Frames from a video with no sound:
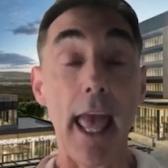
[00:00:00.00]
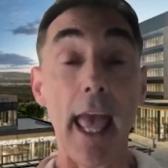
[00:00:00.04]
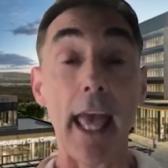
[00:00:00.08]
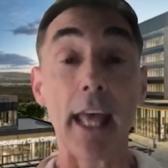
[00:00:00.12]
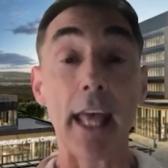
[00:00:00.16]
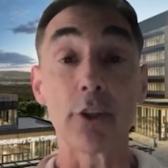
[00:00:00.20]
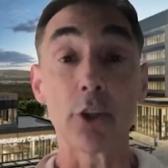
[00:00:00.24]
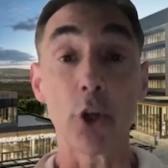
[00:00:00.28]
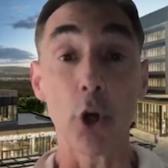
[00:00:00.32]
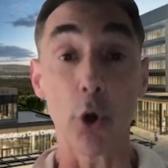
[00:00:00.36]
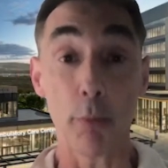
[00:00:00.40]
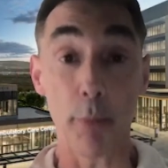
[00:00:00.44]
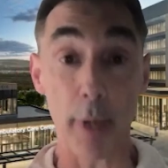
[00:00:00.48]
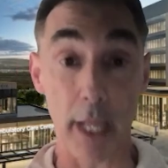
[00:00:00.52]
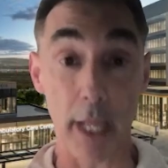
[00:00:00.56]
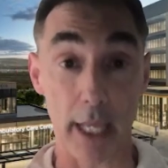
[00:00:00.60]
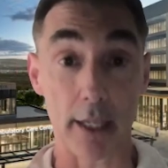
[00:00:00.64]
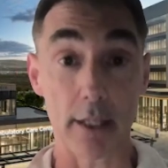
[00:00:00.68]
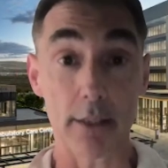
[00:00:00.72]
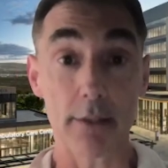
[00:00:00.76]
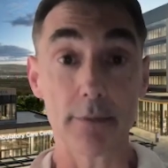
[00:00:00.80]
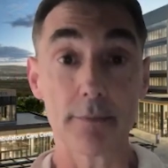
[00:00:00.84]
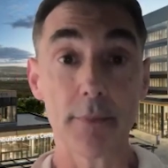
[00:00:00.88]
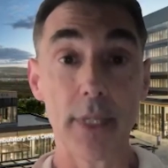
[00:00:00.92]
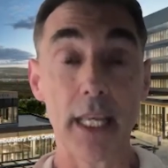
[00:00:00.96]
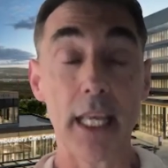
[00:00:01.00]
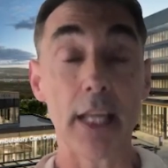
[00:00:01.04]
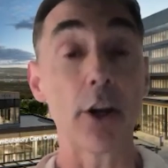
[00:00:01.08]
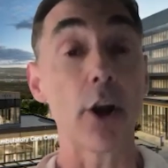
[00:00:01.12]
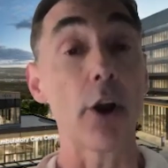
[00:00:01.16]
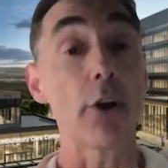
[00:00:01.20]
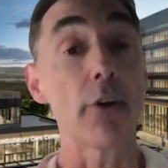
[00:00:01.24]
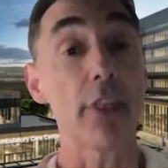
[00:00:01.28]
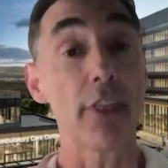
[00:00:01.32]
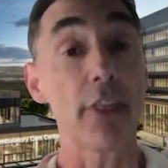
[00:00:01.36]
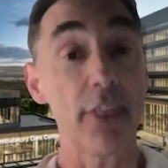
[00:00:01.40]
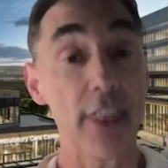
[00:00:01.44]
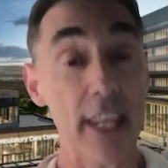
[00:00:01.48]
and go big in
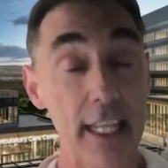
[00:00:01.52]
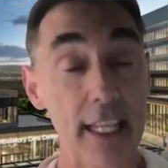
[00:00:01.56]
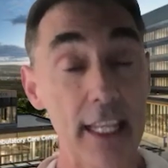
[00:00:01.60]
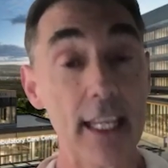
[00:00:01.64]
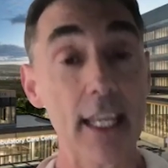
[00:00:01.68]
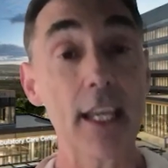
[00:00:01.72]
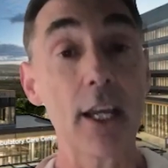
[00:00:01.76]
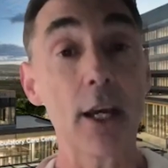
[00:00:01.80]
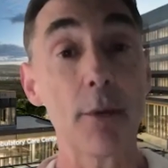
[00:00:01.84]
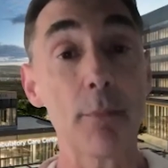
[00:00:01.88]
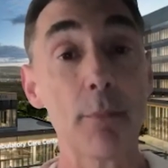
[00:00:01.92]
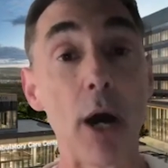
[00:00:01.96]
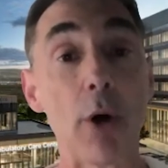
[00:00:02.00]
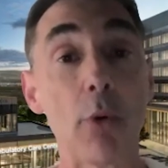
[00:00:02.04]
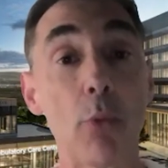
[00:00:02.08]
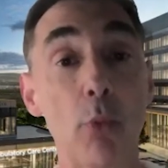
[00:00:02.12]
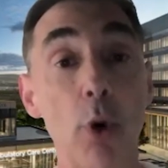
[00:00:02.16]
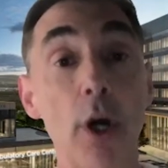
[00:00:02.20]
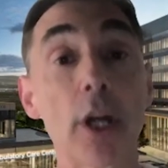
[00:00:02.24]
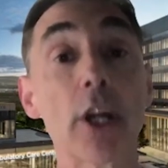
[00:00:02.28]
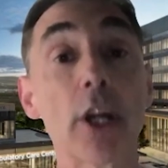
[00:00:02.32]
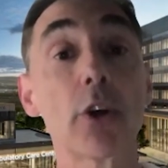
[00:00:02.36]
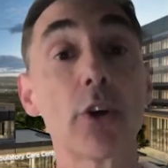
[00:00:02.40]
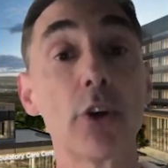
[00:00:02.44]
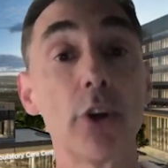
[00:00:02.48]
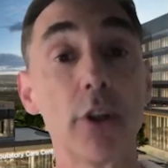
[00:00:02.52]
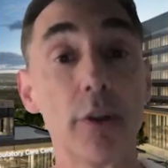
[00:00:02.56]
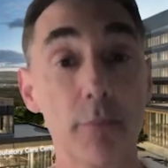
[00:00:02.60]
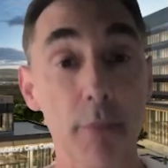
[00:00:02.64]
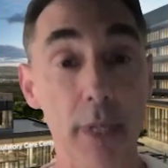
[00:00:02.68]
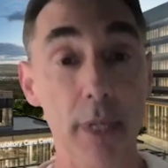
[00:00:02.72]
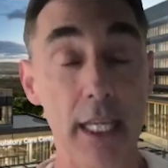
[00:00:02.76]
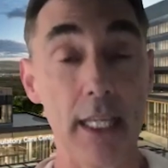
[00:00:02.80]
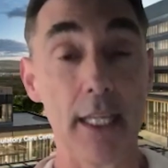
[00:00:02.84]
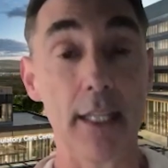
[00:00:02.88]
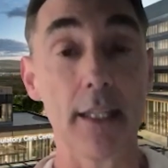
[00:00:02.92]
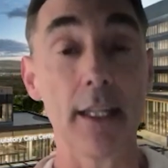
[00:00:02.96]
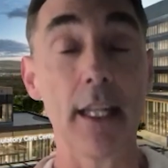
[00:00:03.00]
our thinking about what it could
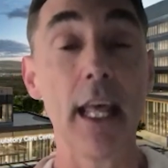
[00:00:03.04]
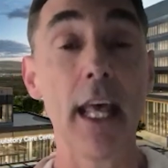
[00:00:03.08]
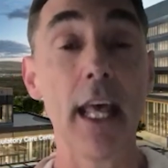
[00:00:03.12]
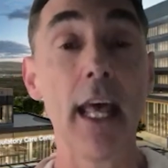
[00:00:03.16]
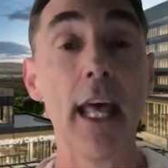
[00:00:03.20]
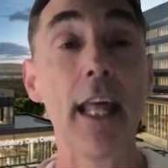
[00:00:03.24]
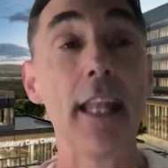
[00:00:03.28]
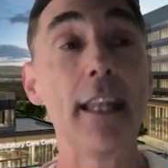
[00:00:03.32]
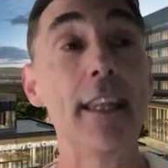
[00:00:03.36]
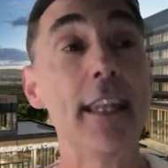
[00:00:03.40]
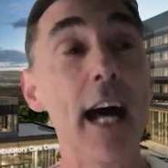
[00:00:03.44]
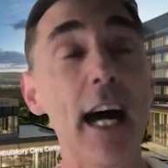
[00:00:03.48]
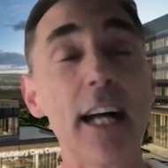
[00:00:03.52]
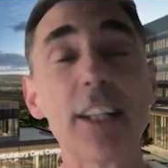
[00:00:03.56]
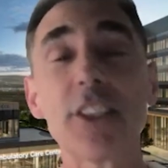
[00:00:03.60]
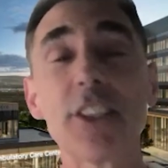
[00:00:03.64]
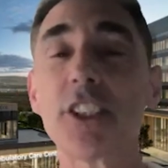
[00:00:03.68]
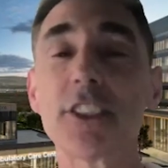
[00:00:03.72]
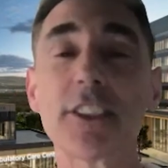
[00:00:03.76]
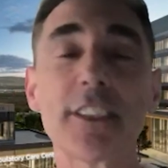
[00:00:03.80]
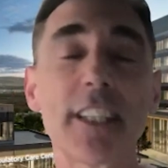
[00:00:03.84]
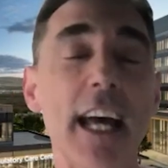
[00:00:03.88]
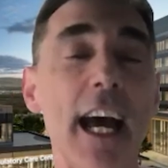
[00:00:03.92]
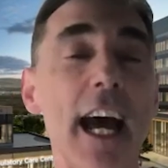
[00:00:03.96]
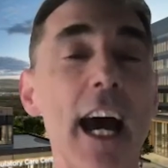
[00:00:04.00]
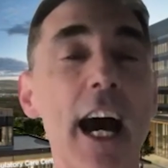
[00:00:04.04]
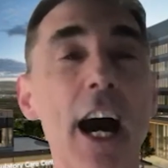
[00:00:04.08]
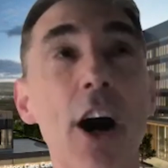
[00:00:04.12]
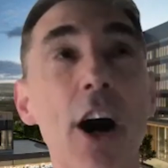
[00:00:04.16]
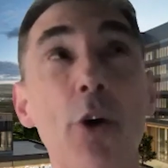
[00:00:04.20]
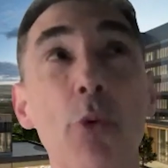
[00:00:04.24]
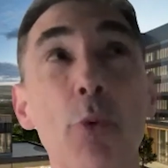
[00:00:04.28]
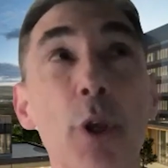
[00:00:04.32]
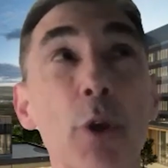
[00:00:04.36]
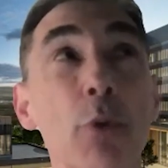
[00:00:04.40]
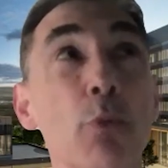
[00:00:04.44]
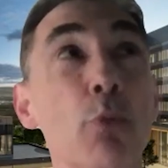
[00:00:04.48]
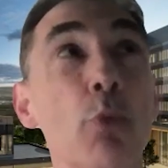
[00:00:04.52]
mean, not just to how
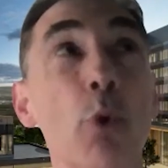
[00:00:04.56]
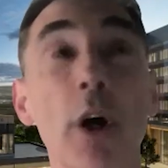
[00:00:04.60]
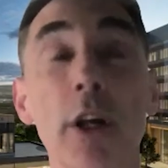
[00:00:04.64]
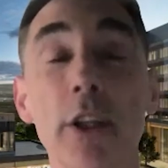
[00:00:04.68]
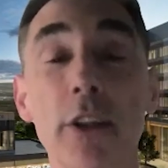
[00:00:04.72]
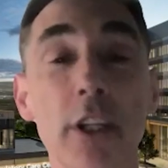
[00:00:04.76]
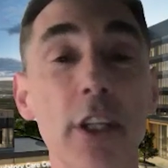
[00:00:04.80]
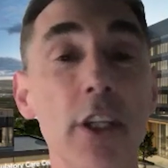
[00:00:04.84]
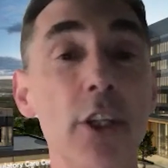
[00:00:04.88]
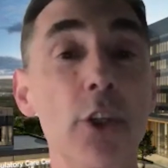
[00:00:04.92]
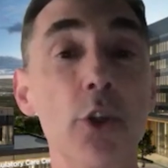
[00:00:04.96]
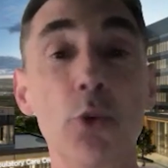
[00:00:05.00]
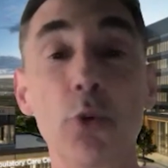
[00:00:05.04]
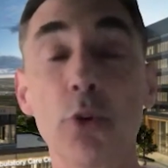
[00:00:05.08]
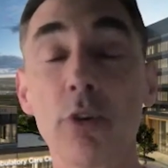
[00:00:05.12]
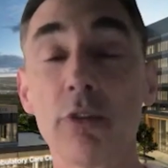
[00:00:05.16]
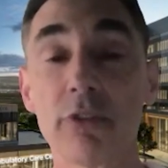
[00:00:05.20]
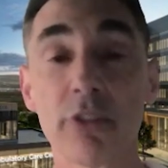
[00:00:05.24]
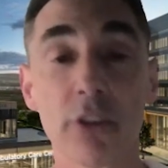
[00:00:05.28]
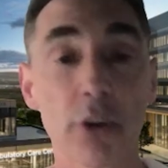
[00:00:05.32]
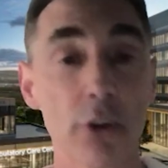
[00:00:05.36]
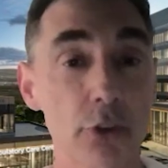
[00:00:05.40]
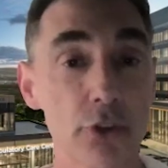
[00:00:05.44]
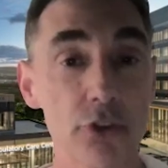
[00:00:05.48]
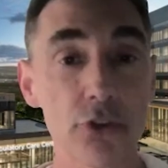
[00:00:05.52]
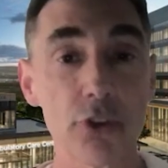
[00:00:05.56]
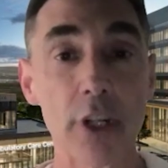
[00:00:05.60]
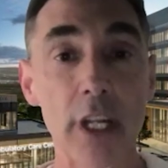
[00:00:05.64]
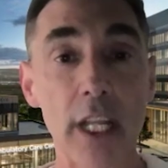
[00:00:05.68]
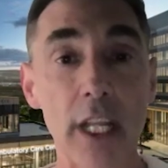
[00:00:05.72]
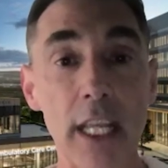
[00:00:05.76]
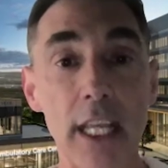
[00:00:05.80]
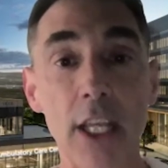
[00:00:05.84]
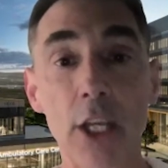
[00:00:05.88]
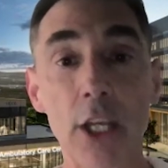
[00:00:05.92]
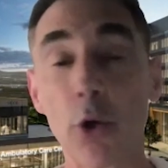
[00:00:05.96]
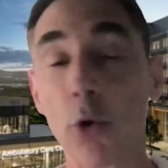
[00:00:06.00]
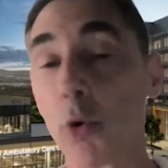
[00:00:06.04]
we run the
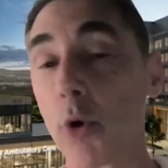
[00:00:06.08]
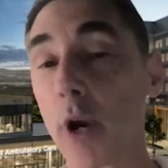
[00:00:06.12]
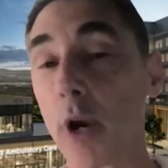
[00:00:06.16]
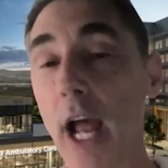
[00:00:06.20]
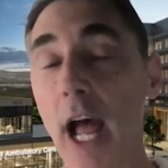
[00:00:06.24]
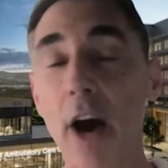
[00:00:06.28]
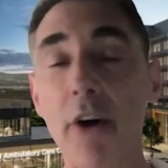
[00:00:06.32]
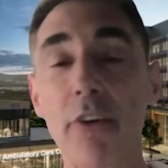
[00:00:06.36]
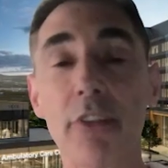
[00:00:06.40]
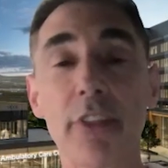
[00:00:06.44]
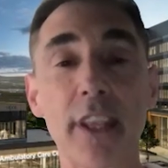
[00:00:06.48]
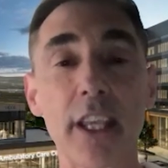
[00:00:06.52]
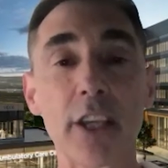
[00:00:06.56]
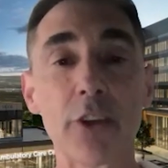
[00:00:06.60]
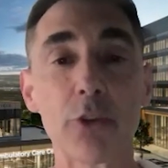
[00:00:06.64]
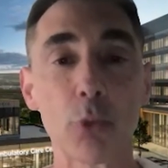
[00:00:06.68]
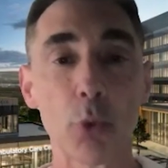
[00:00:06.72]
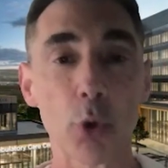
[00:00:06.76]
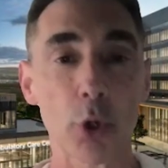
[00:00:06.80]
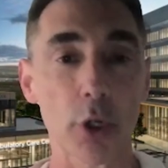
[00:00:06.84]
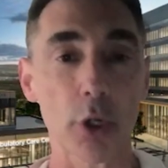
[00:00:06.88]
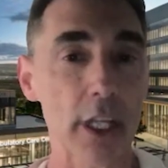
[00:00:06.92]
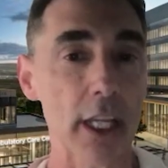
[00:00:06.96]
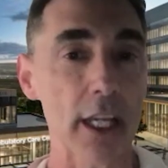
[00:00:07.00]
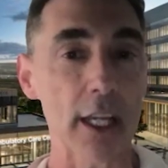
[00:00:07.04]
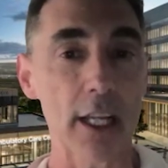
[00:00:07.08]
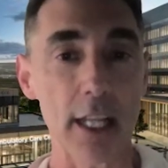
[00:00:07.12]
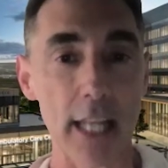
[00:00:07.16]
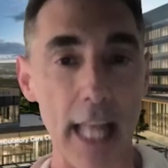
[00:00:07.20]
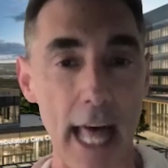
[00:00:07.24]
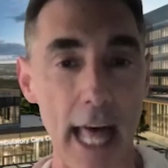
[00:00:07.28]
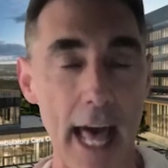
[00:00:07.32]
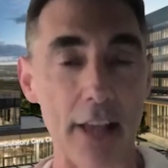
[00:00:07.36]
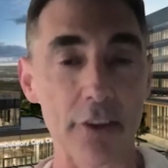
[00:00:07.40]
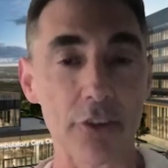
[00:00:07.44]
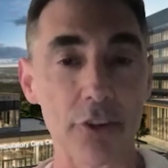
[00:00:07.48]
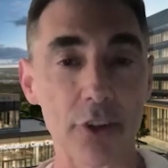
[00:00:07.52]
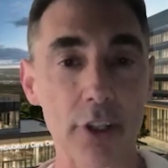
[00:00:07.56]
university or how things work in
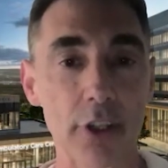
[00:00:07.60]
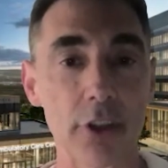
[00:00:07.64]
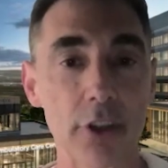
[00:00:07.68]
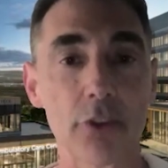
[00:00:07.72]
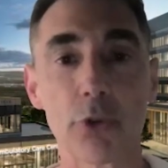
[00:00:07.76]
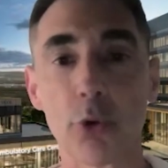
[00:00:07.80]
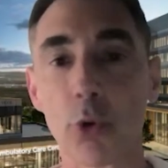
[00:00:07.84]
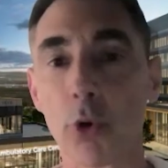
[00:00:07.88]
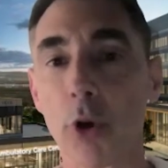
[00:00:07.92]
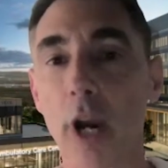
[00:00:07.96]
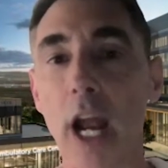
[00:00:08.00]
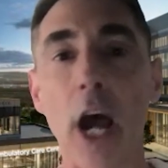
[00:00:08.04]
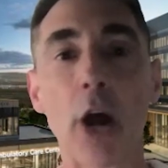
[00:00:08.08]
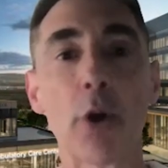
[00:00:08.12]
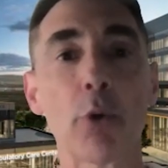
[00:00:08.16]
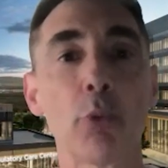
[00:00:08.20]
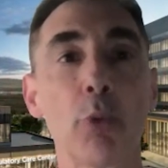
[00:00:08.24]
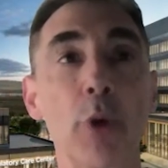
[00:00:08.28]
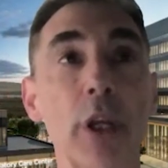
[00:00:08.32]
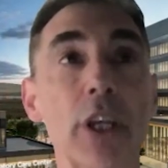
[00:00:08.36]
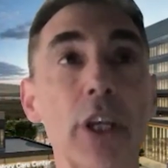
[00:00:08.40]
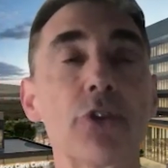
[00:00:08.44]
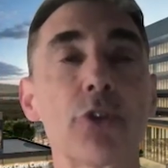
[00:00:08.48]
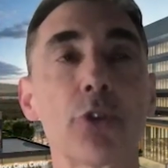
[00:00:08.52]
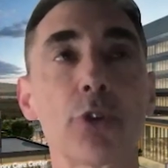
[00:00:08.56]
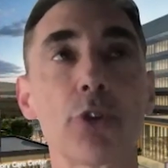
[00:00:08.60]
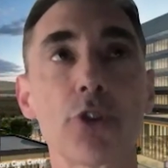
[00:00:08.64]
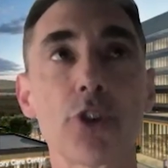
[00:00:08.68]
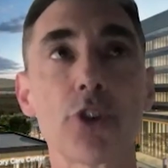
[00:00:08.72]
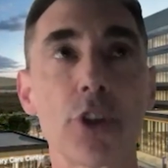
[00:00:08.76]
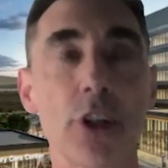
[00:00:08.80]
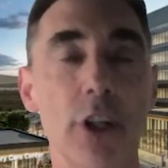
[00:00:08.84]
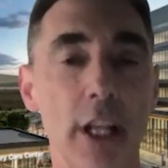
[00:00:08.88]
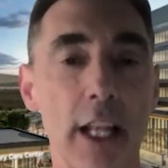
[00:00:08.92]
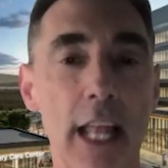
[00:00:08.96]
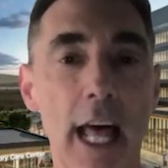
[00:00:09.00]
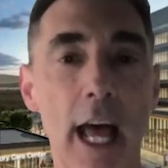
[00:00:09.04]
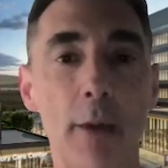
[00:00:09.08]
classes or how research
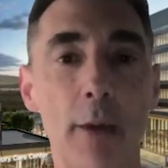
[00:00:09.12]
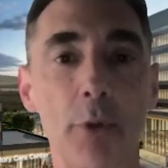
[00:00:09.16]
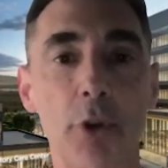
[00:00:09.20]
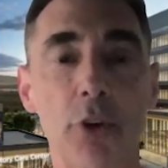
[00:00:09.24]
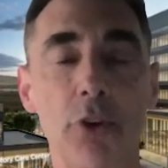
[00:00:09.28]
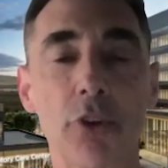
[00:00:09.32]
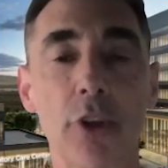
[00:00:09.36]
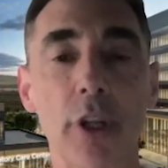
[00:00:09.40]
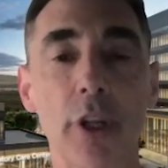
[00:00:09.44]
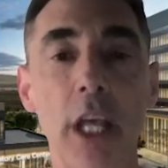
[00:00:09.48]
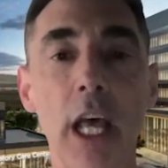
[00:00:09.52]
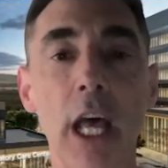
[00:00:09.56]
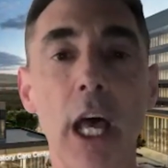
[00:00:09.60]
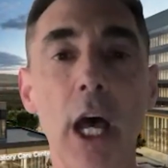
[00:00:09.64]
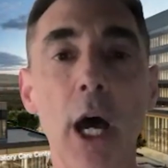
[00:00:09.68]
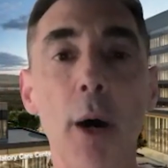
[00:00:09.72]
in the lab use it,